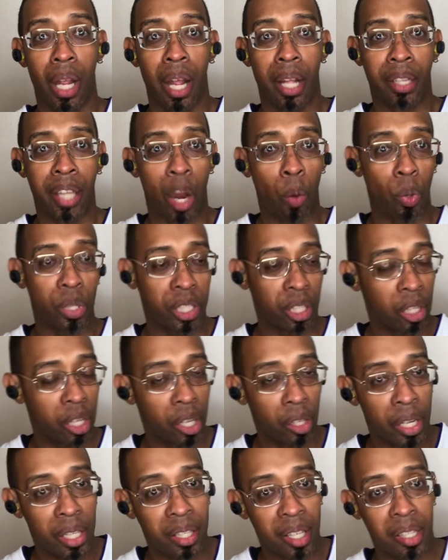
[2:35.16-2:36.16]
There was
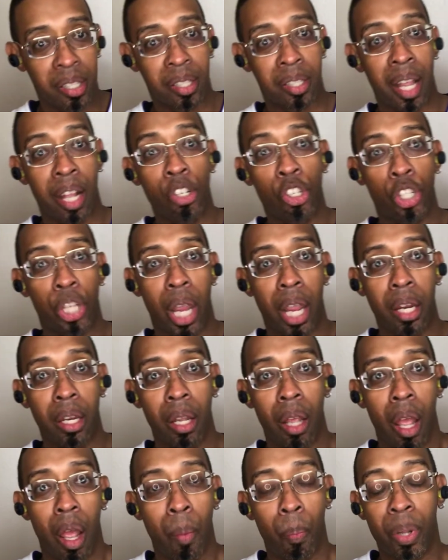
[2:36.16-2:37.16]
clearly
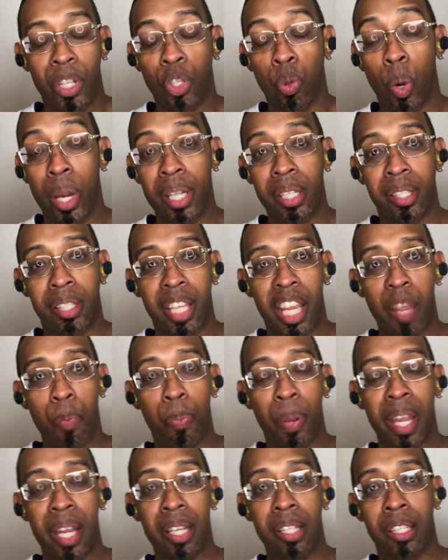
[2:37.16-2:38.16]
dissension between
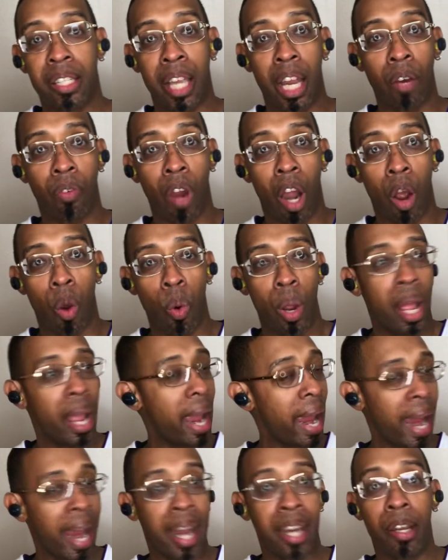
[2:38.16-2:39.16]
CP0
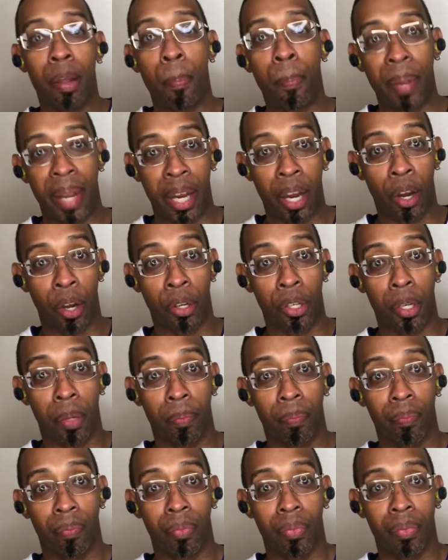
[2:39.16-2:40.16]
and the beard.
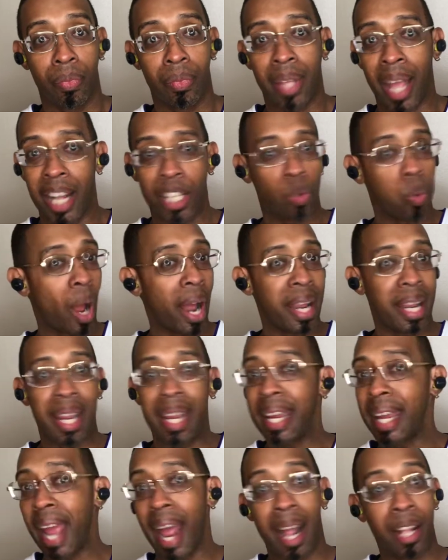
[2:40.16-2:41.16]
That's why
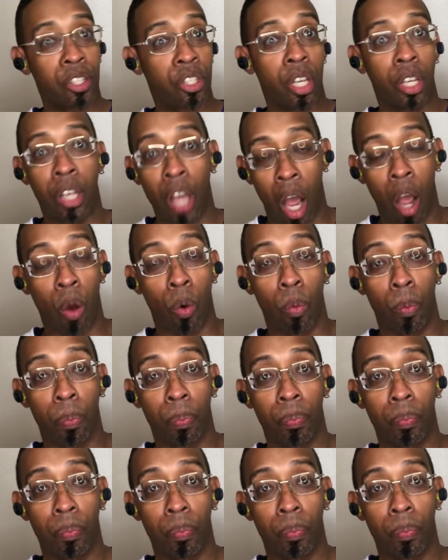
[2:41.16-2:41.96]
he had to go.